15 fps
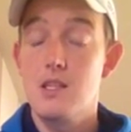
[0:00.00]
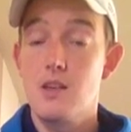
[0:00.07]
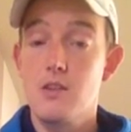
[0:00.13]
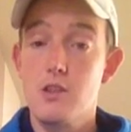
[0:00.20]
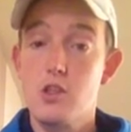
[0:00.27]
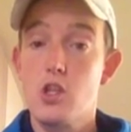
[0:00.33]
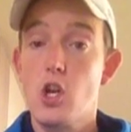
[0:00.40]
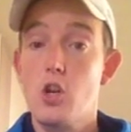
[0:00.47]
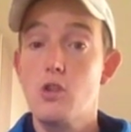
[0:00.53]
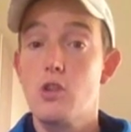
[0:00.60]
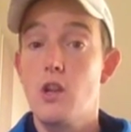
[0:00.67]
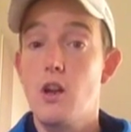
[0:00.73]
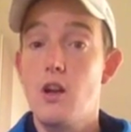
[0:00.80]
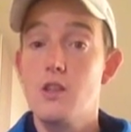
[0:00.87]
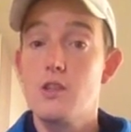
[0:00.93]
I just chose the
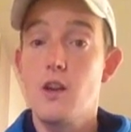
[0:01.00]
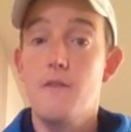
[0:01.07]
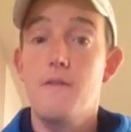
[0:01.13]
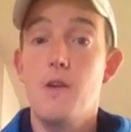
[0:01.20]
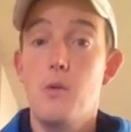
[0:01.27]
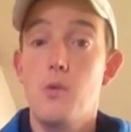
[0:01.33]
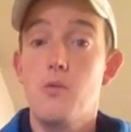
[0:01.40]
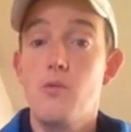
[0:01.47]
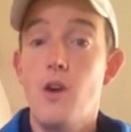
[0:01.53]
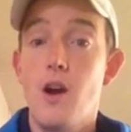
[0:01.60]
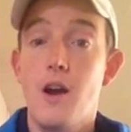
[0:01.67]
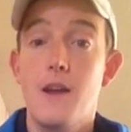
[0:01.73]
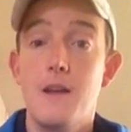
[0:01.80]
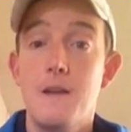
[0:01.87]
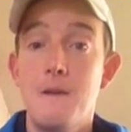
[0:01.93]
lines that I felt were
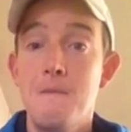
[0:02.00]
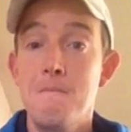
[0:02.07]
right.